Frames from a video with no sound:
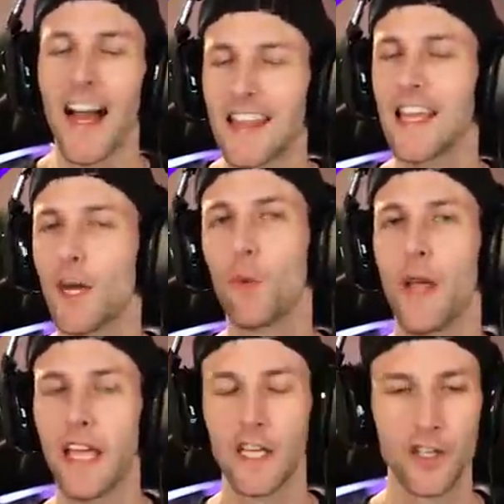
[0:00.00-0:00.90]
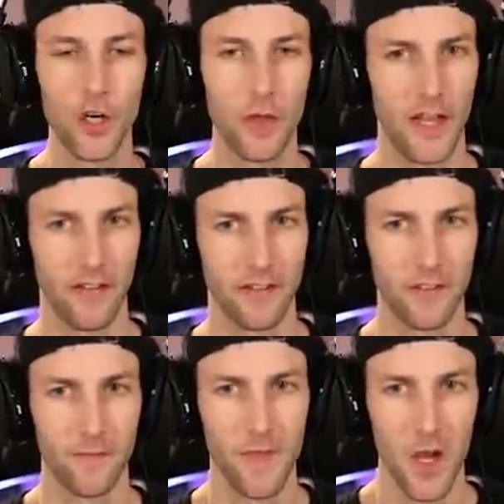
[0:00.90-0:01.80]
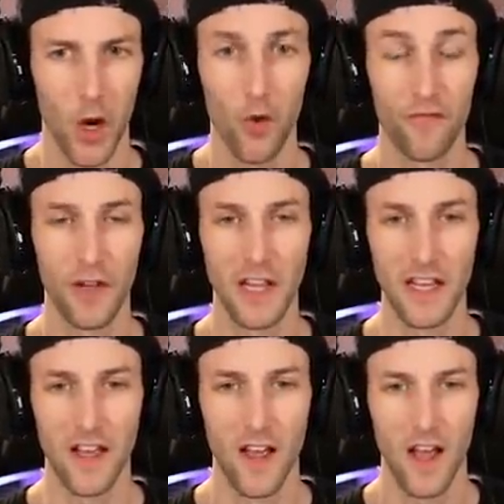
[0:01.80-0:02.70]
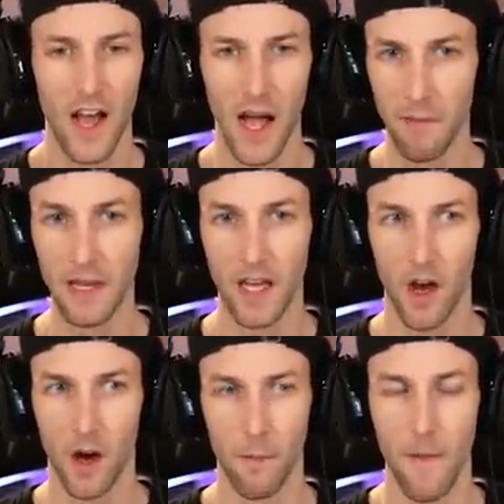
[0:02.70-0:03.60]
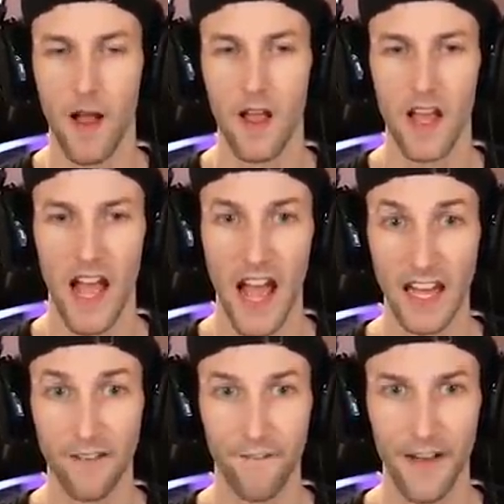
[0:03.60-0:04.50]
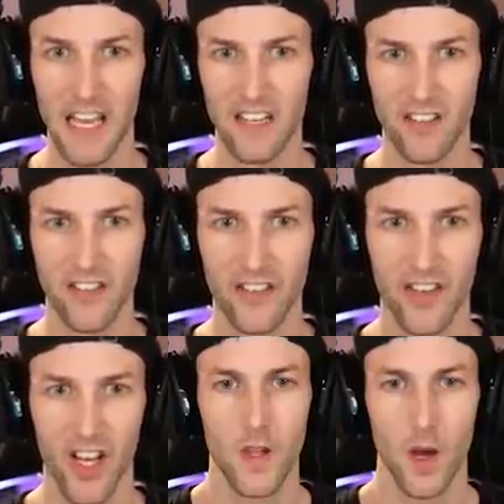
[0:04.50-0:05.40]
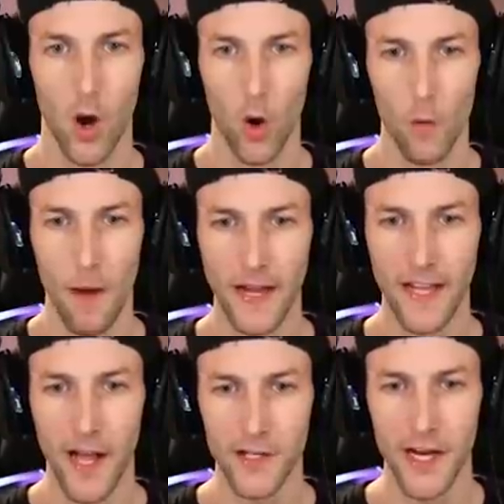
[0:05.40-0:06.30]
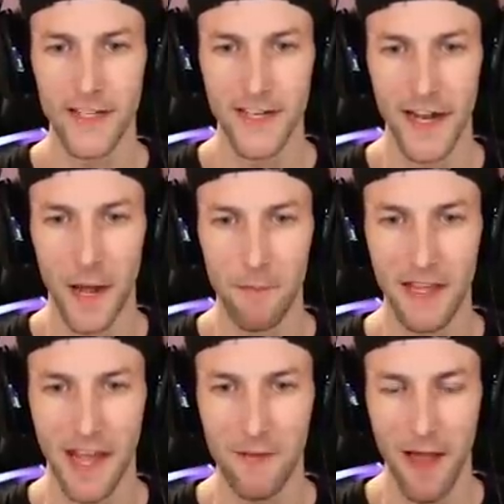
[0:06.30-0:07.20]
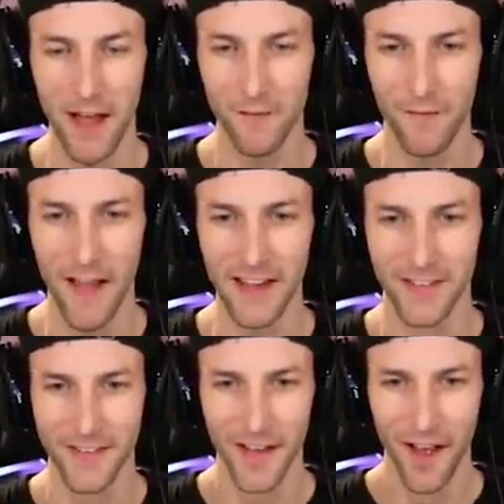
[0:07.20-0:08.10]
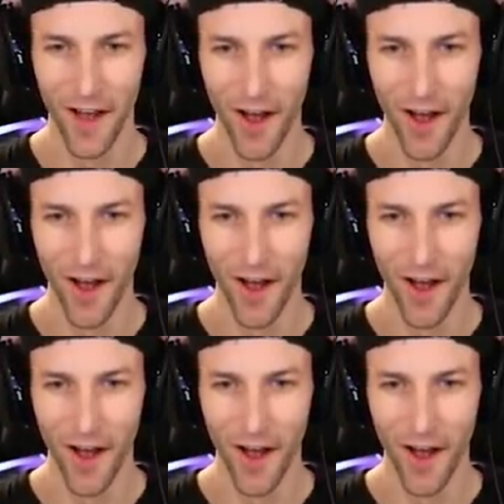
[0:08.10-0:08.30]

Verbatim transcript: I think we could do this. Hopefully, I become Eggface. Oh my gosh, I did! I became Eggface!